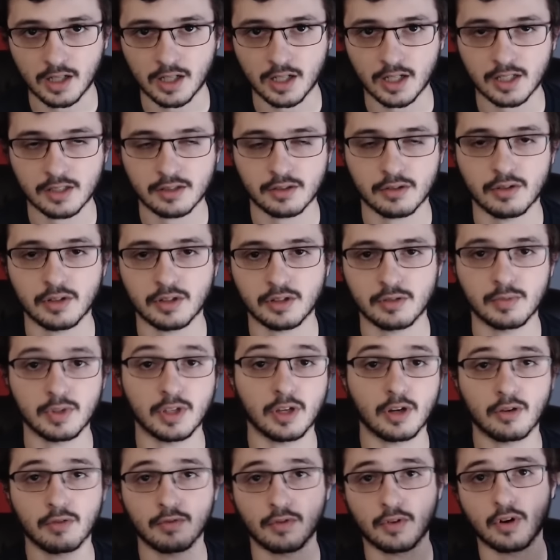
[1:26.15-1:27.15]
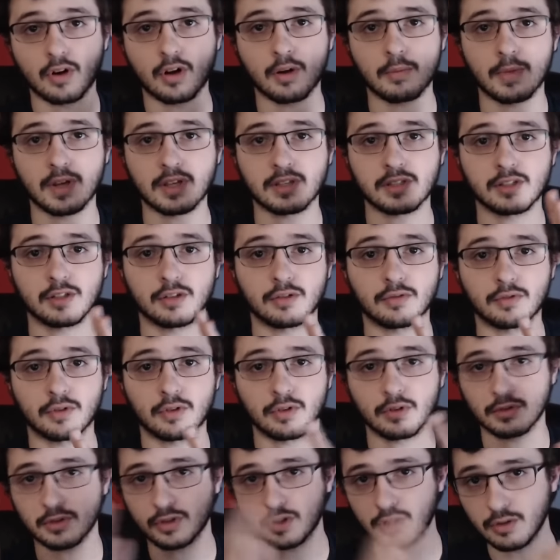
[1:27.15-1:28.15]
It's going to be over on my
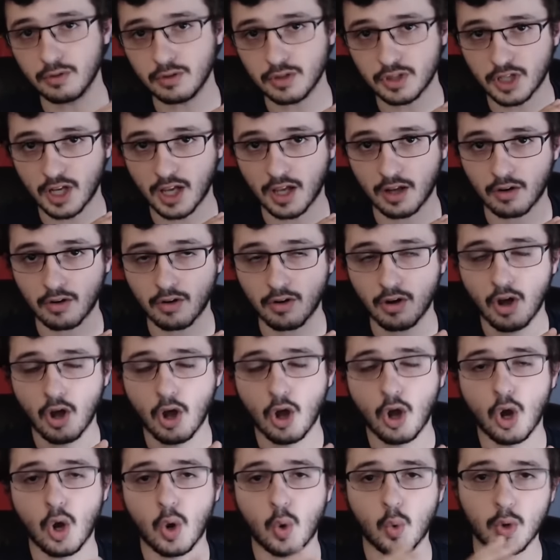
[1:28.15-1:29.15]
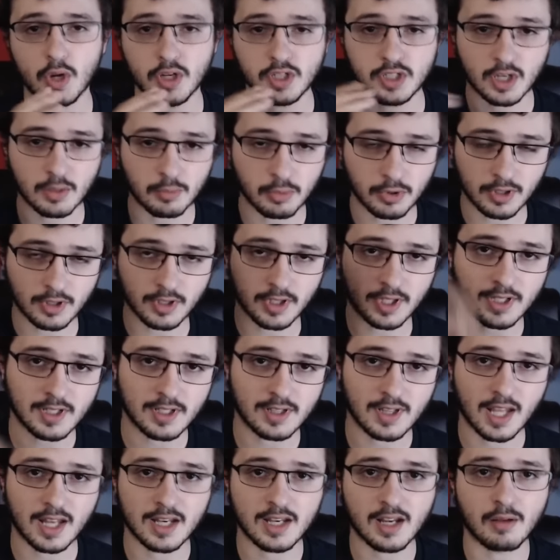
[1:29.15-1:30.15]
SteelFrodo 2 channel, which I'll put a link to
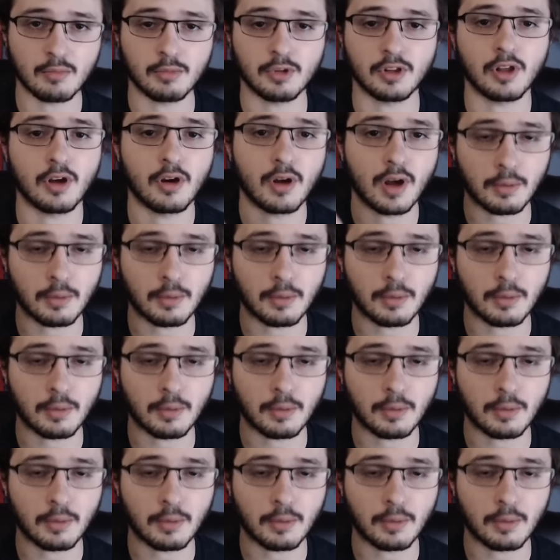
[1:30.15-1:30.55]
that down below.